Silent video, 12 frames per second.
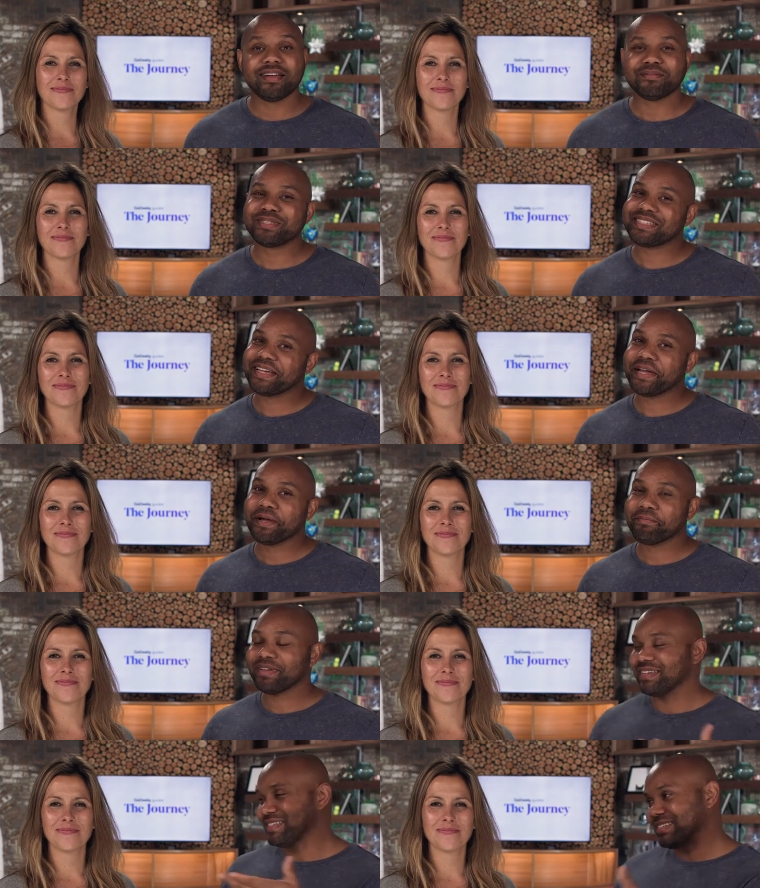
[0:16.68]
Speaker 1: I'm Sam
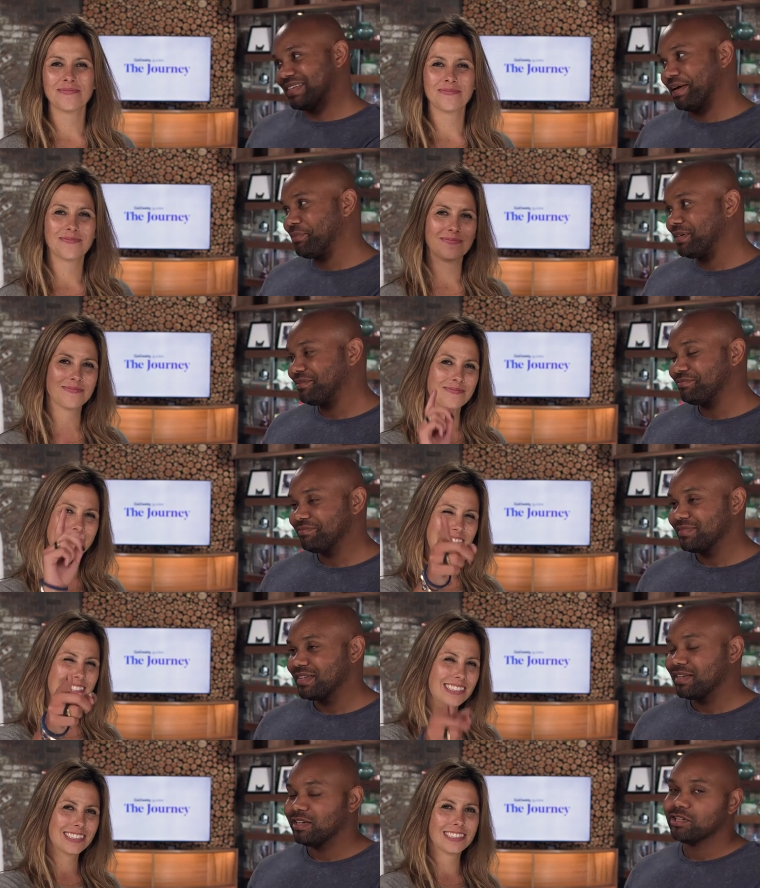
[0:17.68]
and this is Emma.
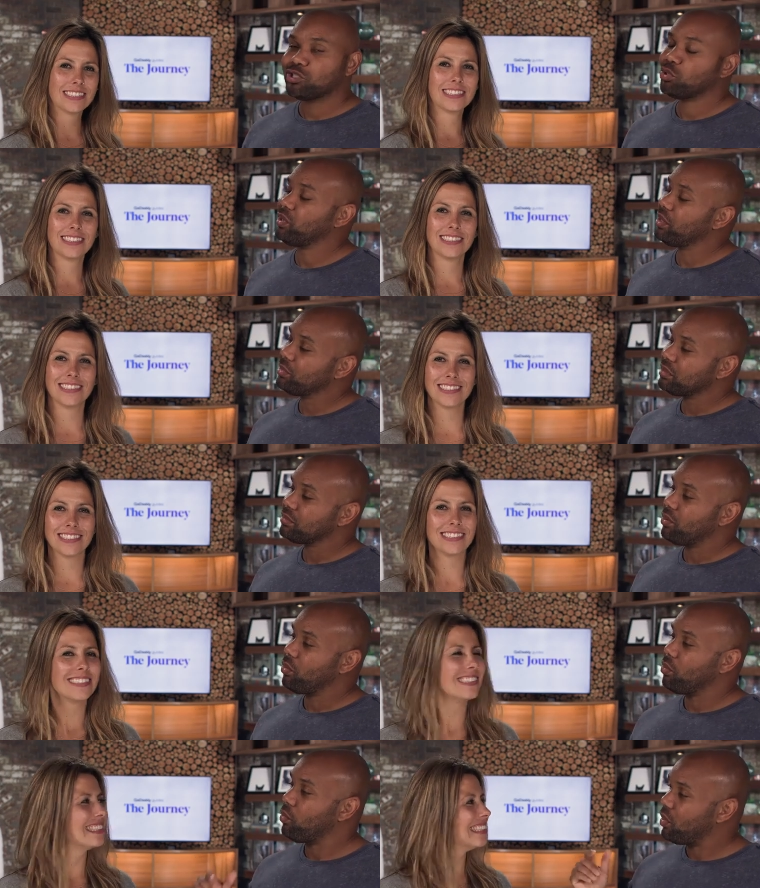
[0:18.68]
So, Emma,
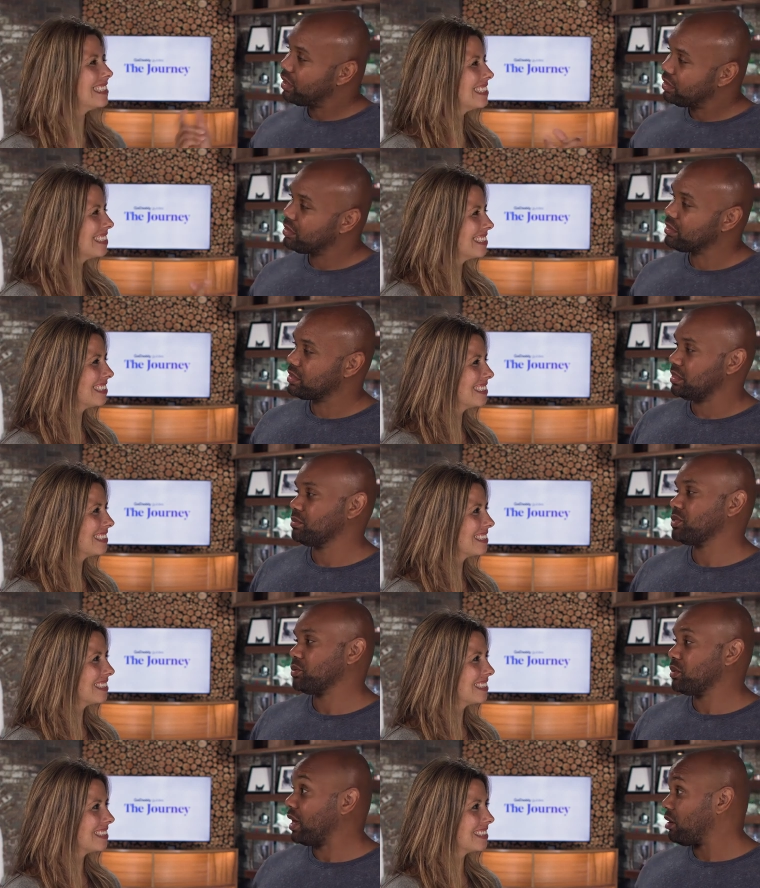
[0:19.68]
what are your tips
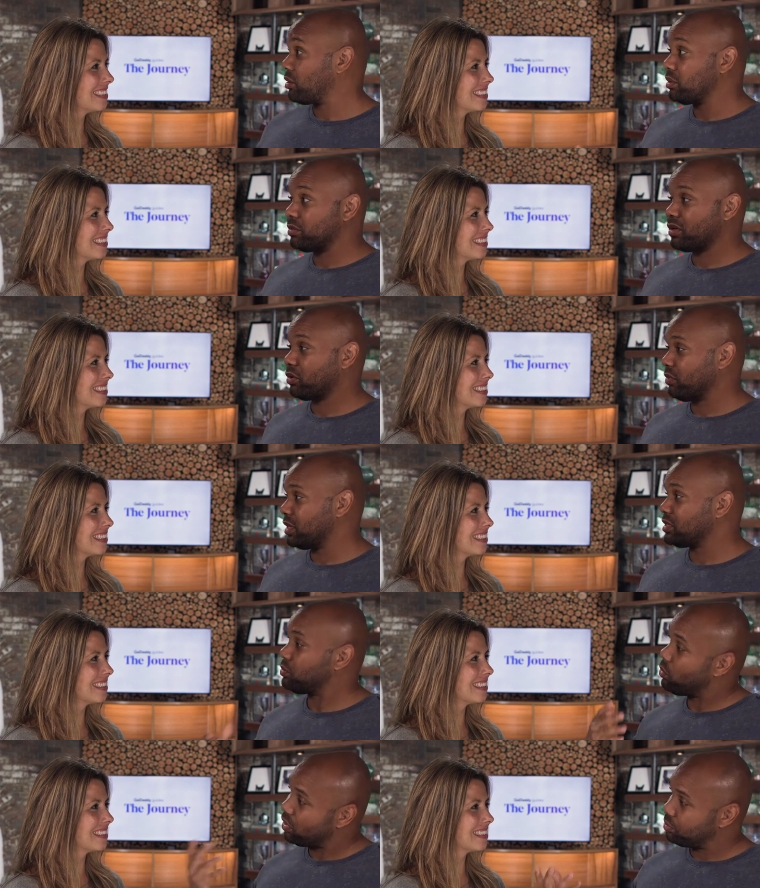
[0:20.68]
on how to
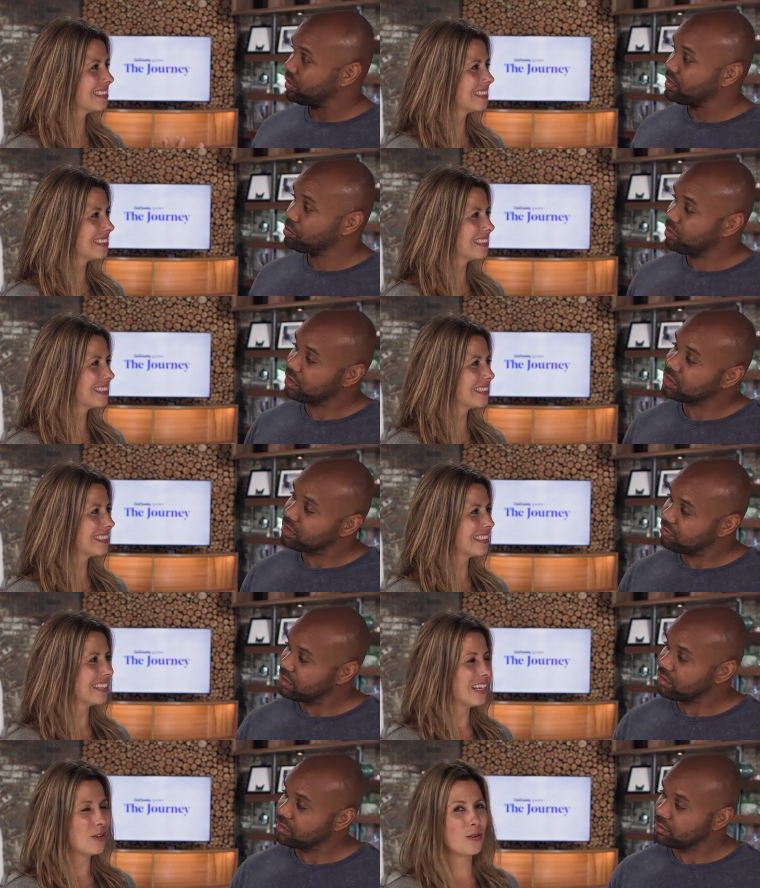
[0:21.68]
increase workplace productivity?
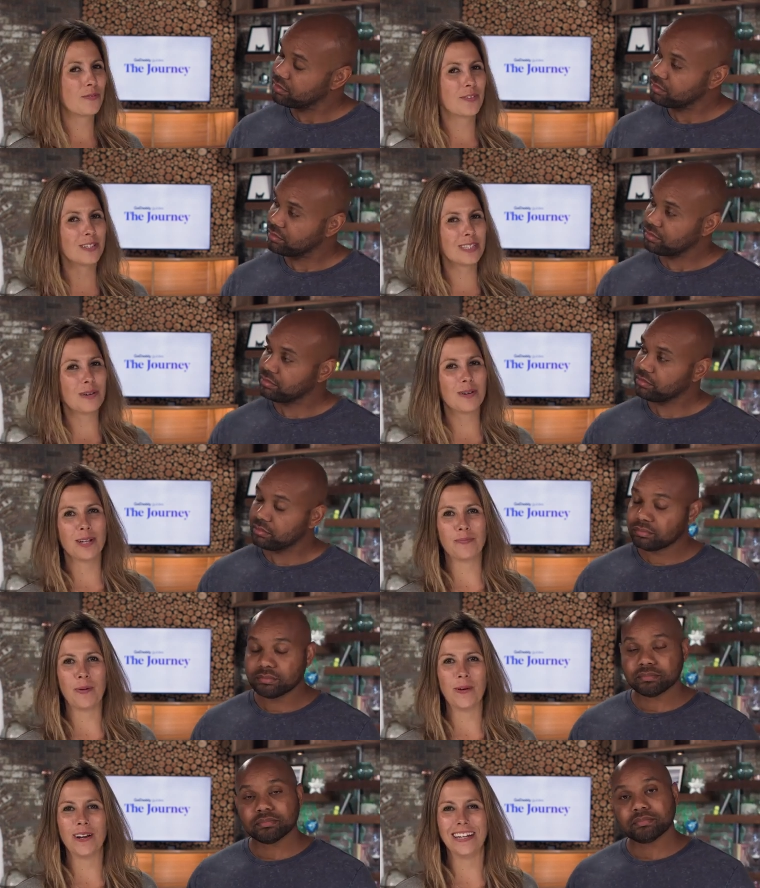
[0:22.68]
Speaker 2: Well, first, I want to
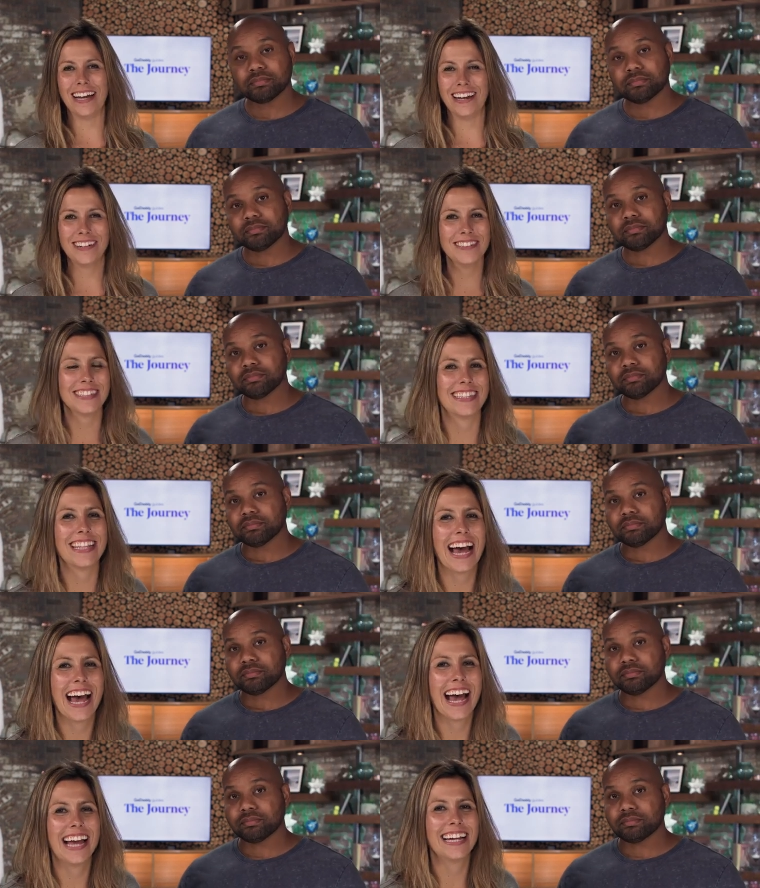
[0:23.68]
point out
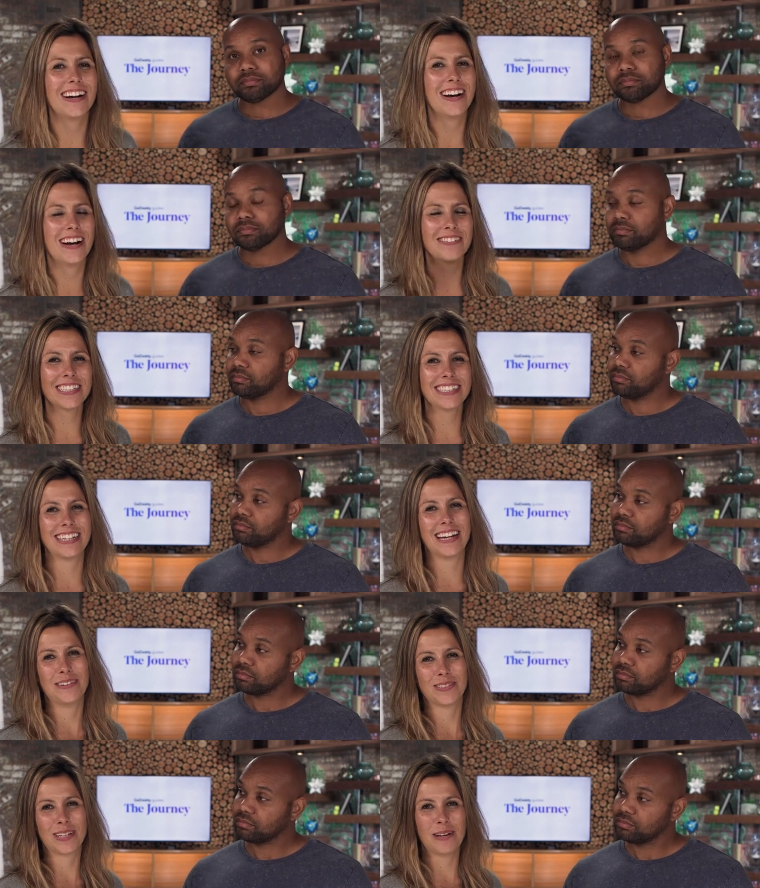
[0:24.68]
that
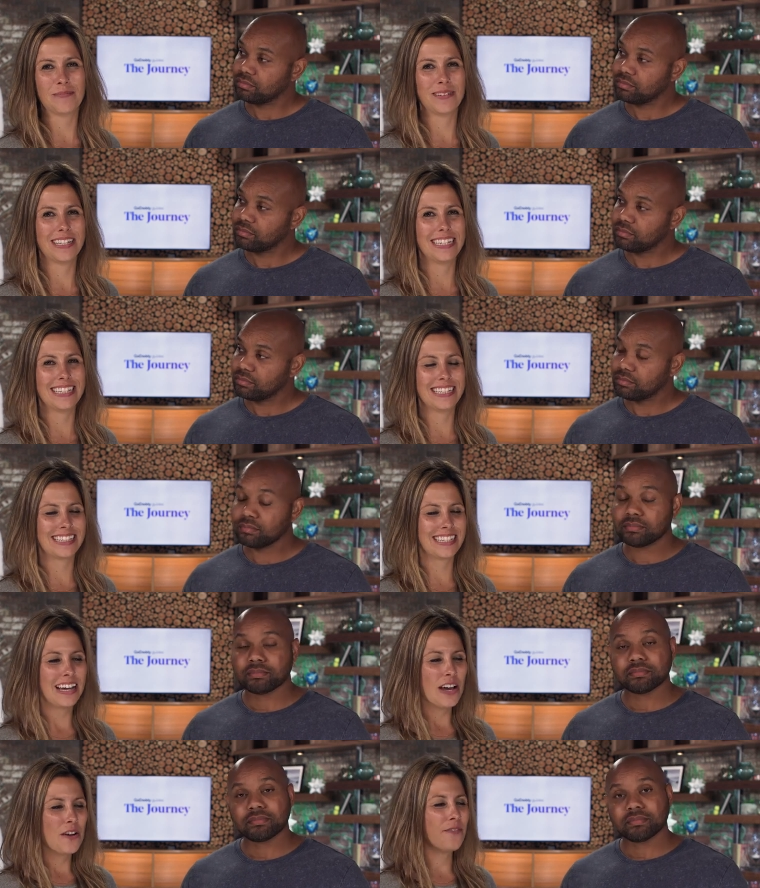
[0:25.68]
oftentimes companies
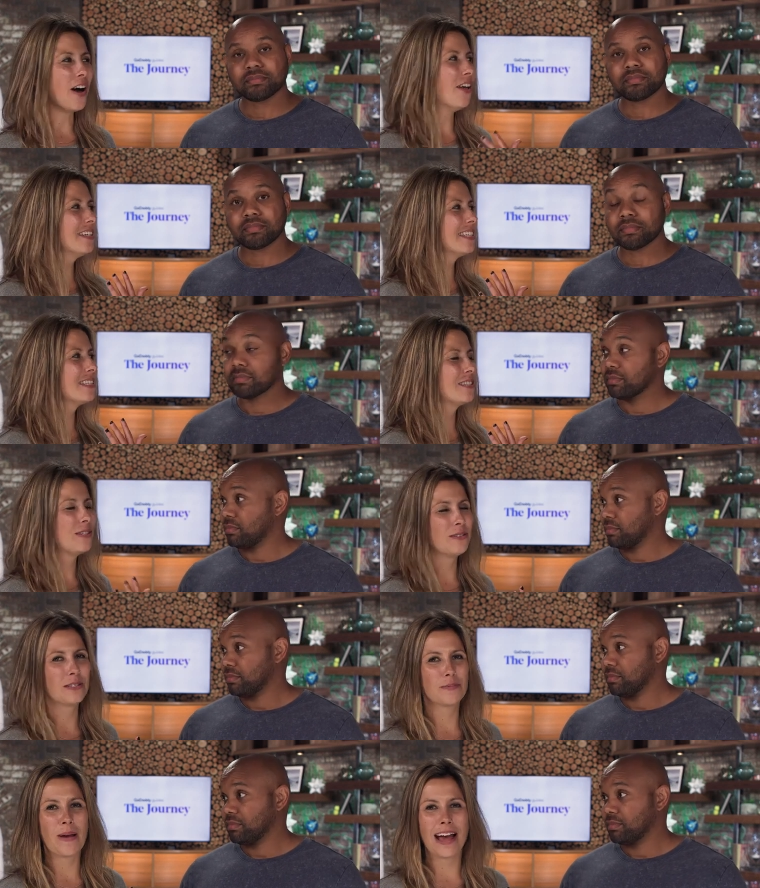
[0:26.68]
fall into
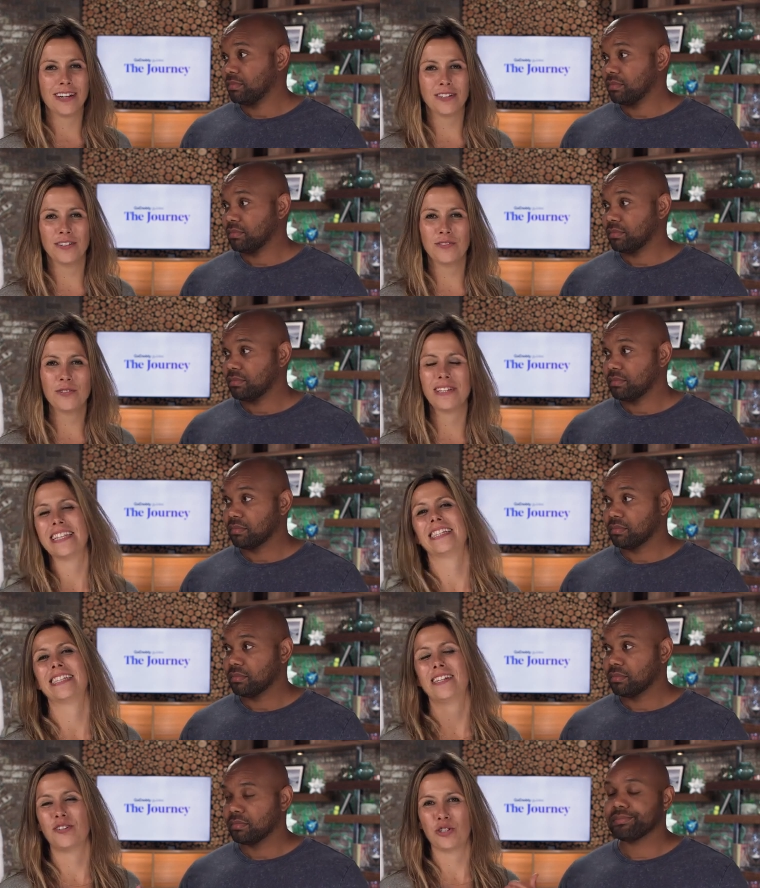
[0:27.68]
this pattern of doing things that are